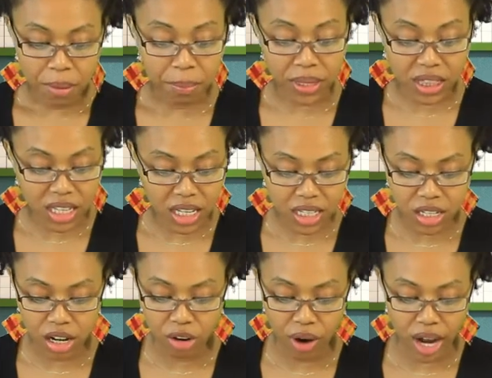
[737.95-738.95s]
But these
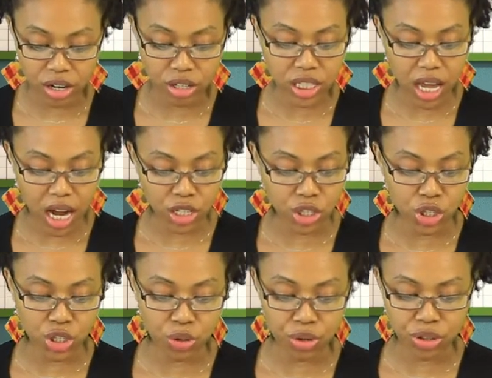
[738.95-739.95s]
young writers
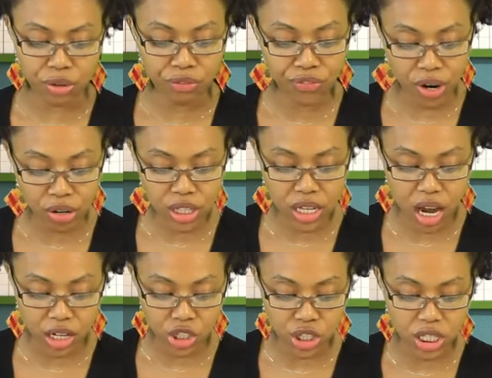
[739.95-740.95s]
constituted the first
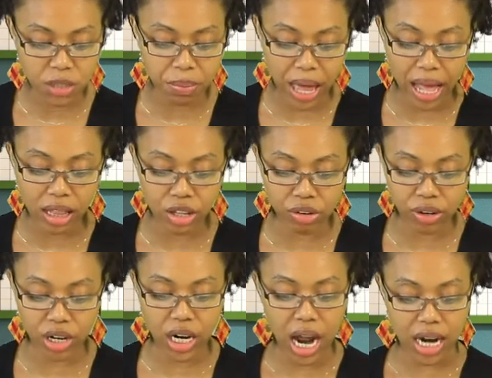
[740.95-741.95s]
conscious Black
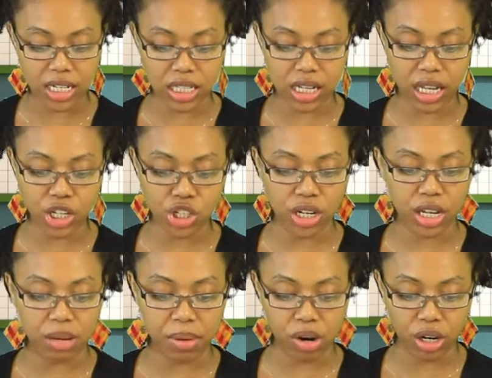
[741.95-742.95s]
literary constellation
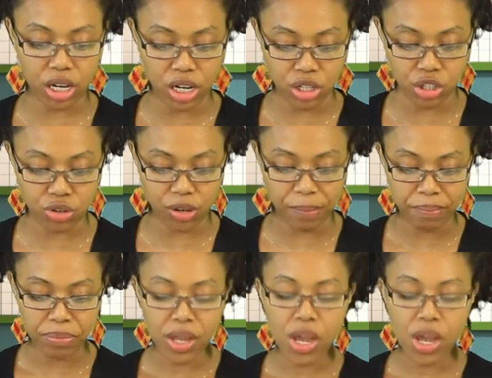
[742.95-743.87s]
in American history.